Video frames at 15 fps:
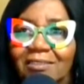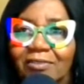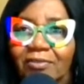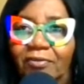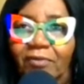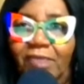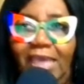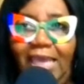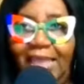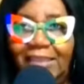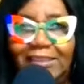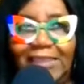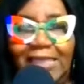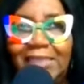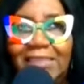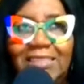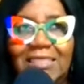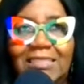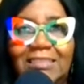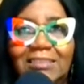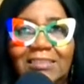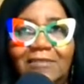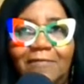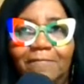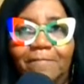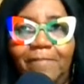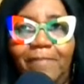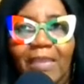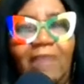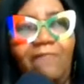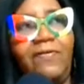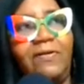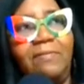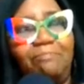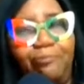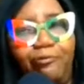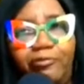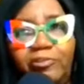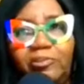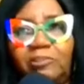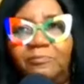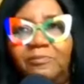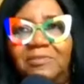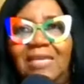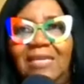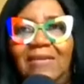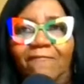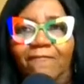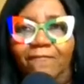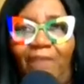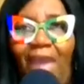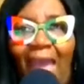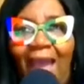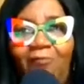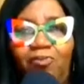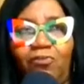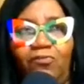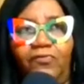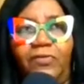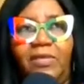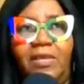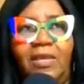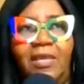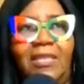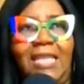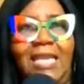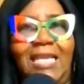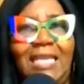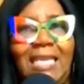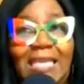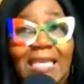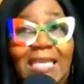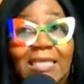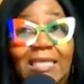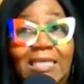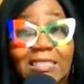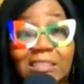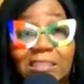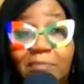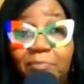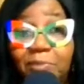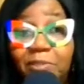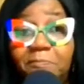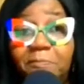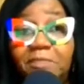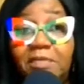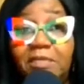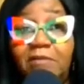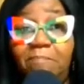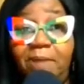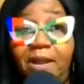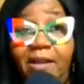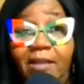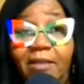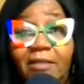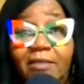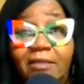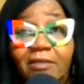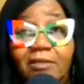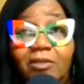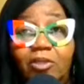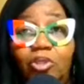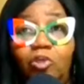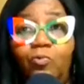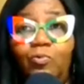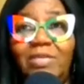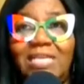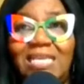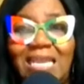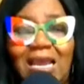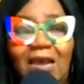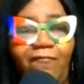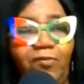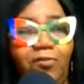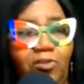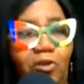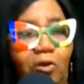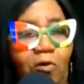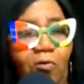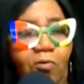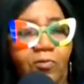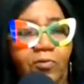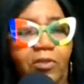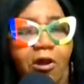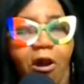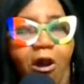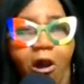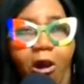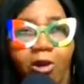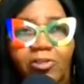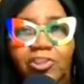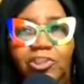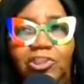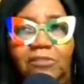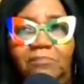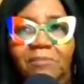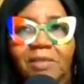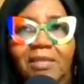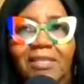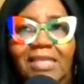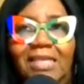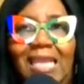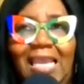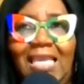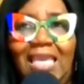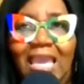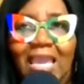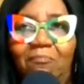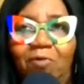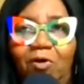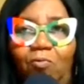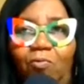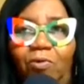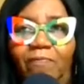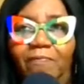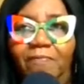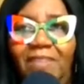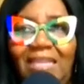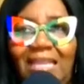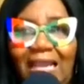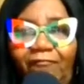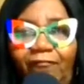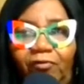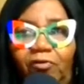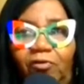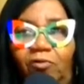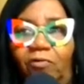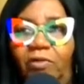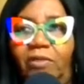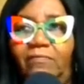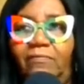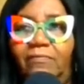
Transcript: You can't tell it. Even the principles and the values that he and his siblings live by, you would never know the hardship that they came up with. Never know it.